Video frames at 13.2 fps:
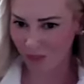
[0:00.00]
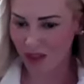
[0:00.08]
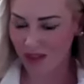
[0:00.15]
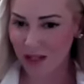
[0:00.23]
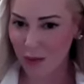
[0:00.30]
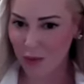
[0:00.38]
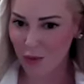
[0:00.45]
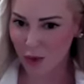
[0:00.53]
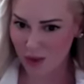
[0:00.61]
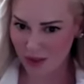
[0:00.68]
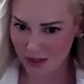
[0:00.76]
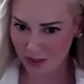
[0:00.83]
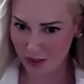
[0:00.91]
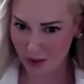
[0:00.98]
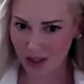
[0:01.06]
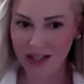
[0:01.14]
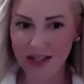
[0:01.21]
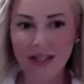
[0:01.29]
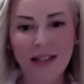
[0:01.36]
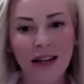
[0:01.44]
slept with her sister, and
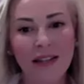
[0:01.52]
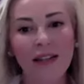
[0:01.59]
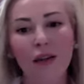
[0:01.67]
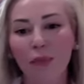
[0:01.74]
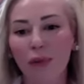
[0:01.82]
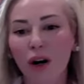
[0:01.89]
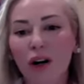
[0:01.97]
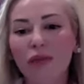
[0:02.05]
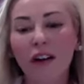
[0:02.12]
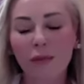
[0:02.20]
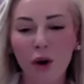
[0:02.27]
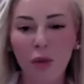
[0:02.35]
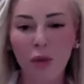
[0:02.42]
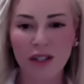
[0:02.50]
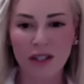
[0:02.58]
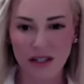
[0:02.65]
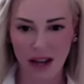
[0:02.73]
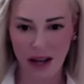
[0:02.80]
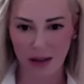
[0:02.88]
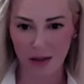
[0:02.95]
he decides that the perfect moment to
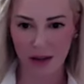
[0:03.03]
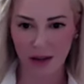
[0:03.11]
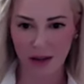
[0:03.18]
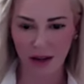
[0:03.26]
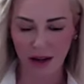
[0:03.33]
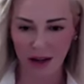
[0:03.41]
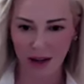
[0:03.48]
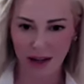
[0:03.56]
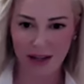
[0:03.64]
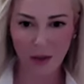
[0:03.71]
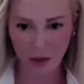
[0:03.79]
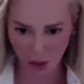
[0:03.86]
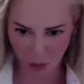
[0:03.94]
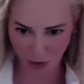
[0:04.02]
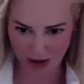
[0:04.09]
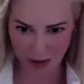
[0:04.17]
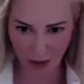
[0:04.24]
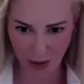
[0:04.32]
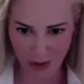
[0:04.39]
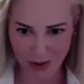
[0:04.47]
tell her is on their
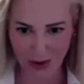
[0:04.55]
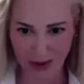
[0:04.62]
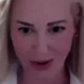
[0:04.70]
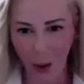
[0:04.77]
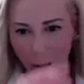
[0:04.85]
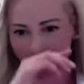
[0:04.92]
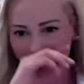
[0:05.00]
wedding altar.